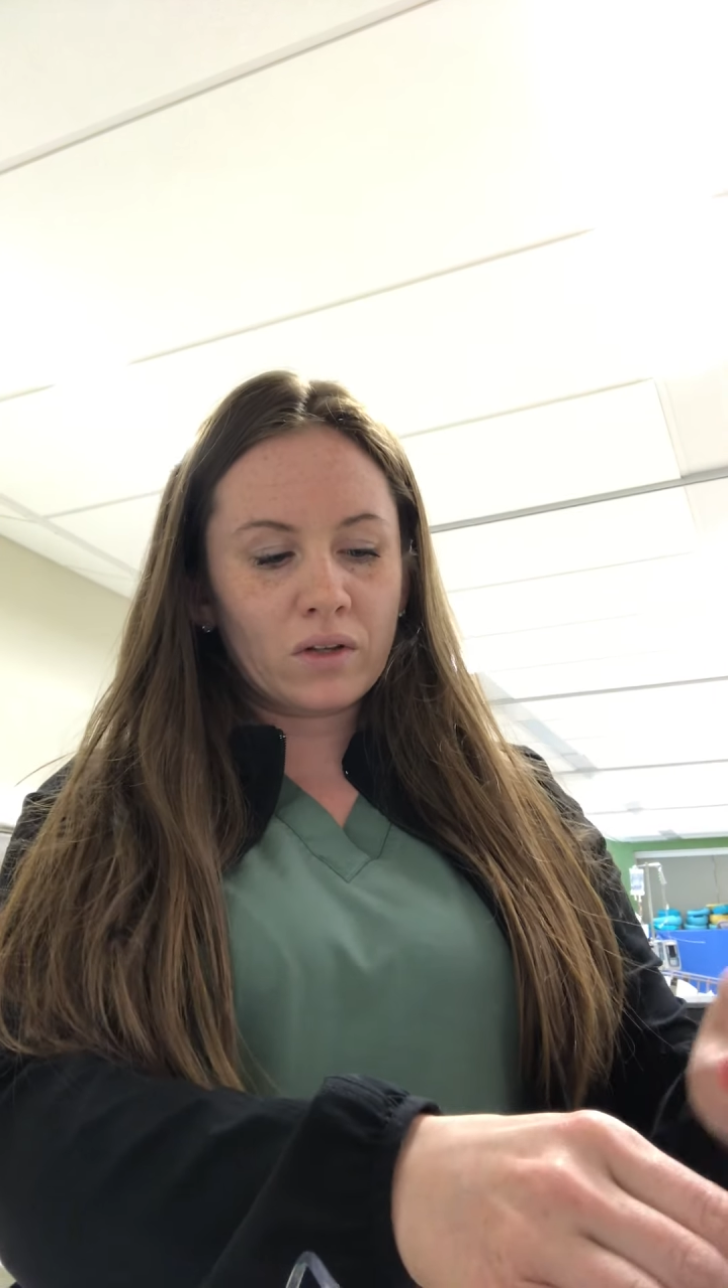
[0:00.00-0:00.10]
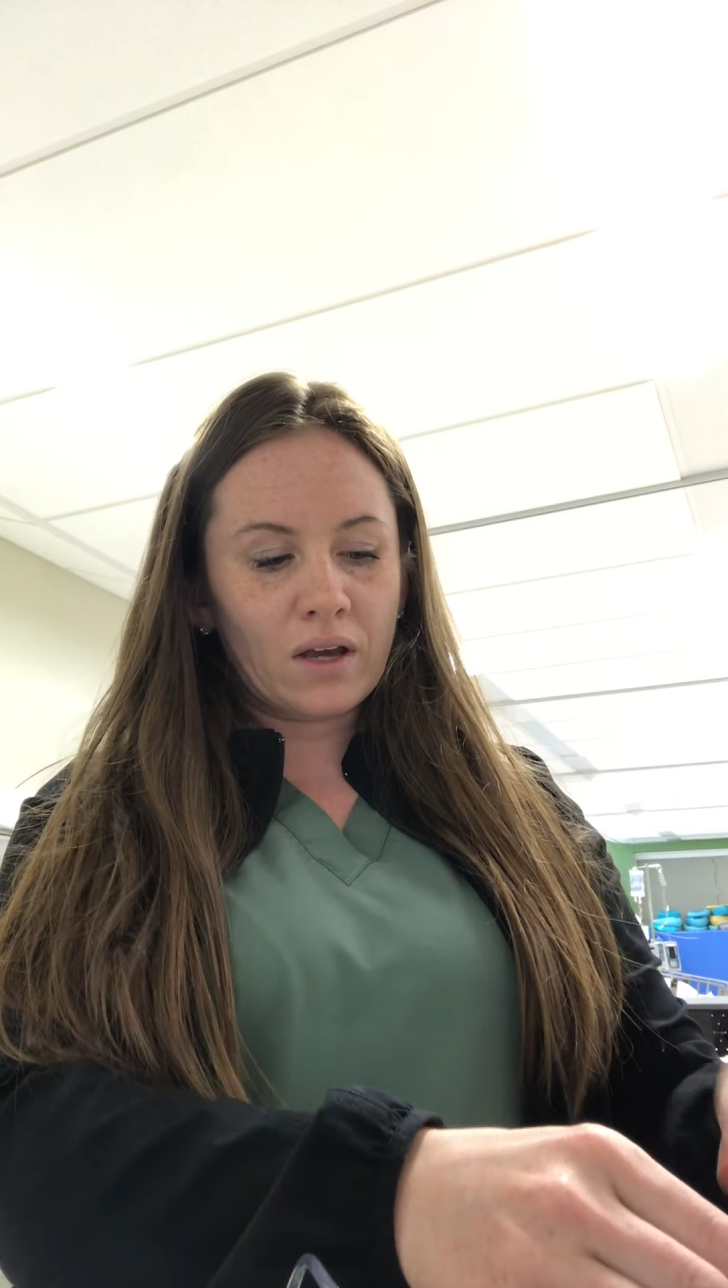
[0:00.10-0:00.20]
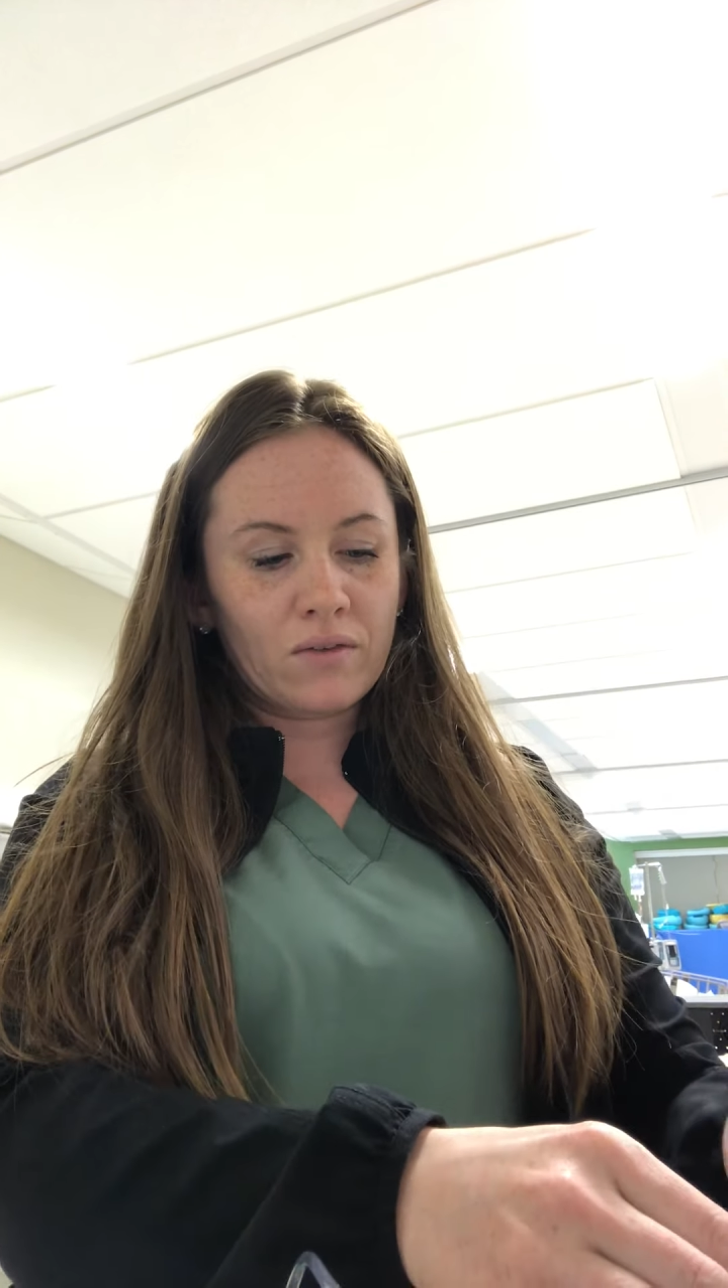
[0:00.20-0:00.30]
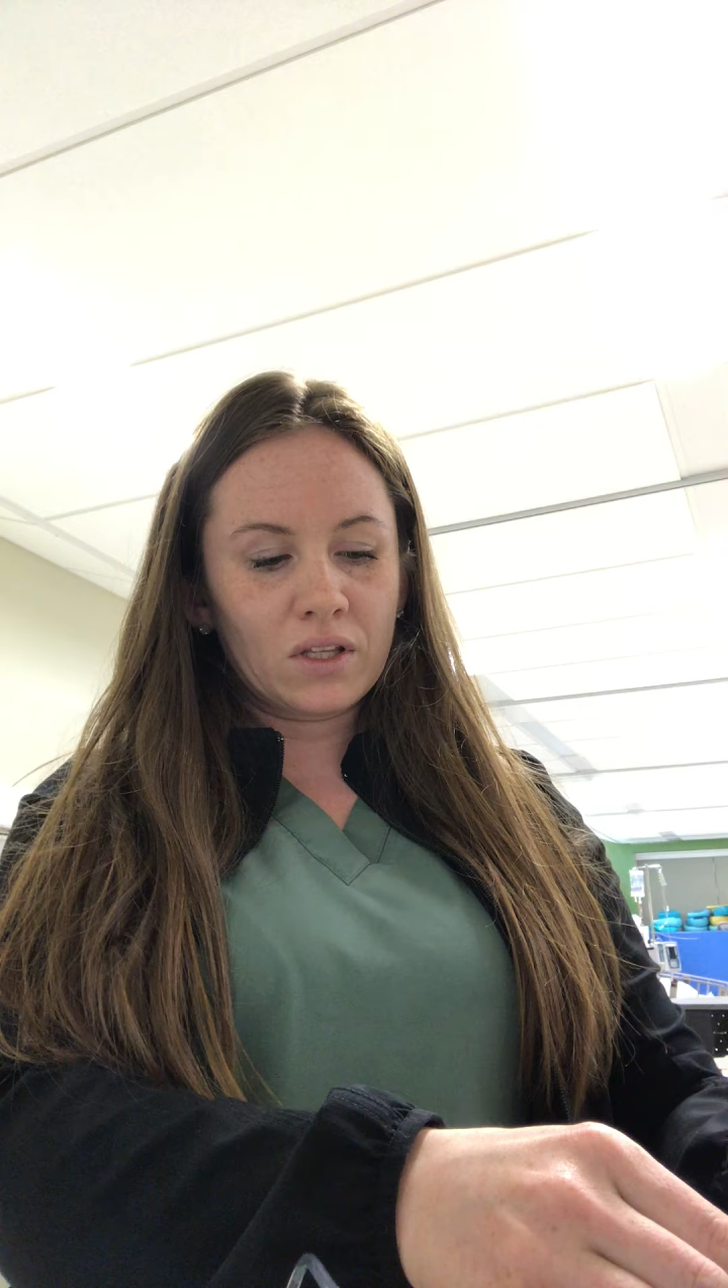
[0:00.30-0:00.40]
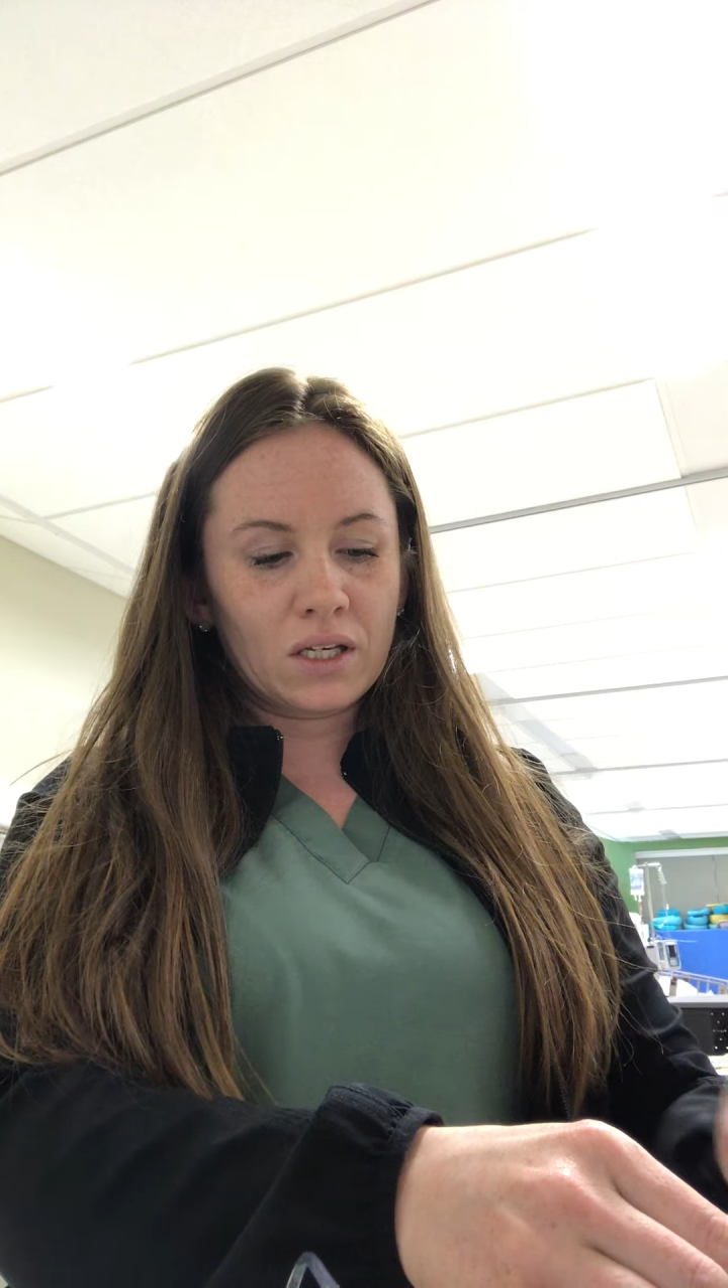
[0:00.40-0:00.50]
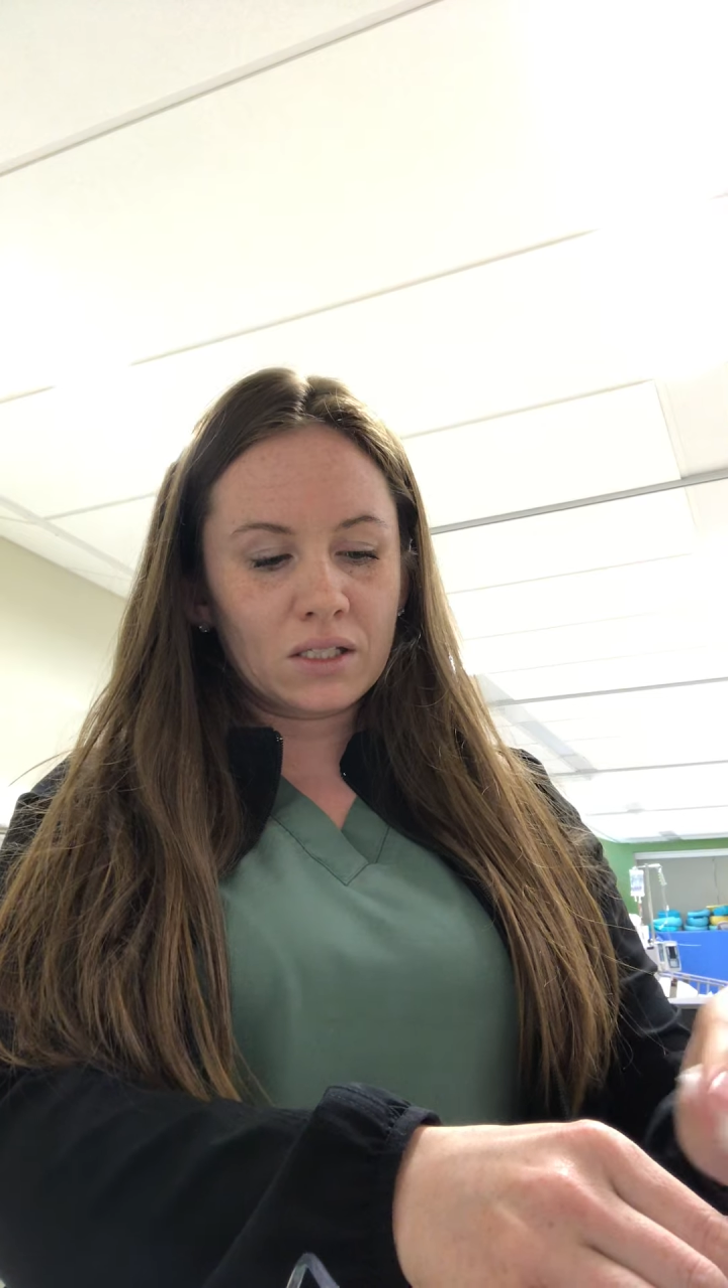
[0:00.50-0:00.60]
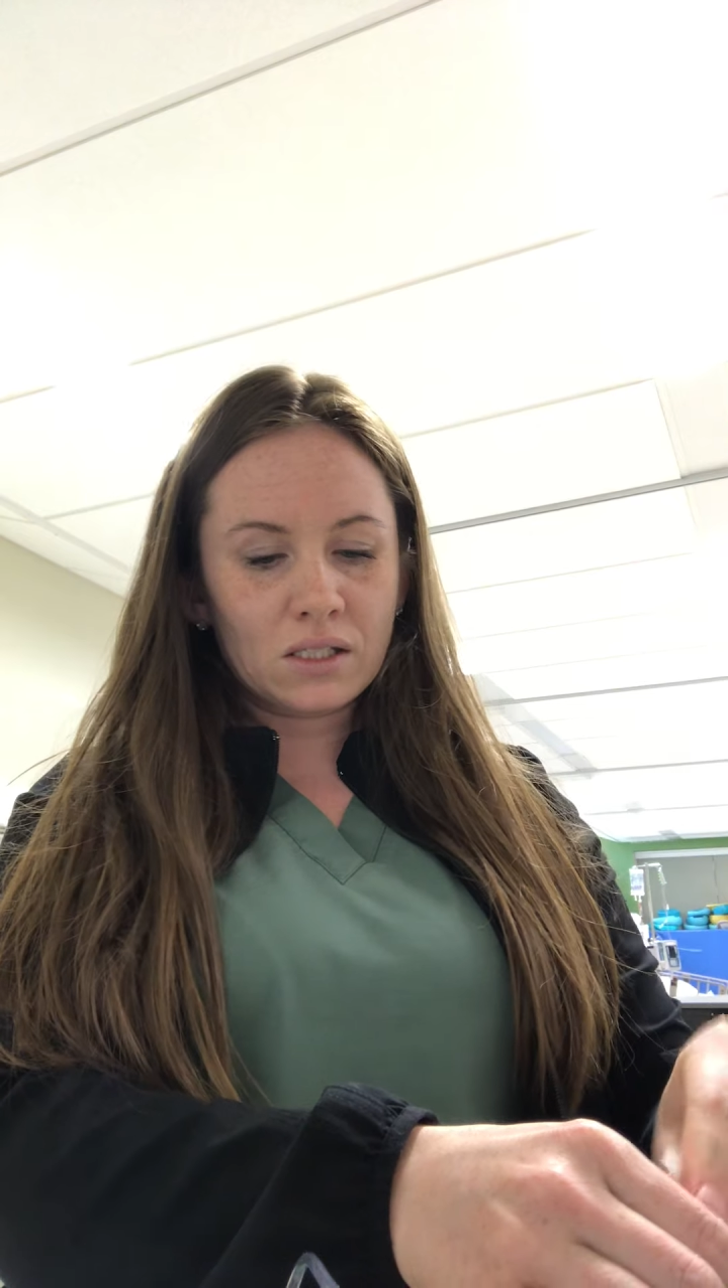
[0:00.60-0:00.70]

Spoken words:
that everything is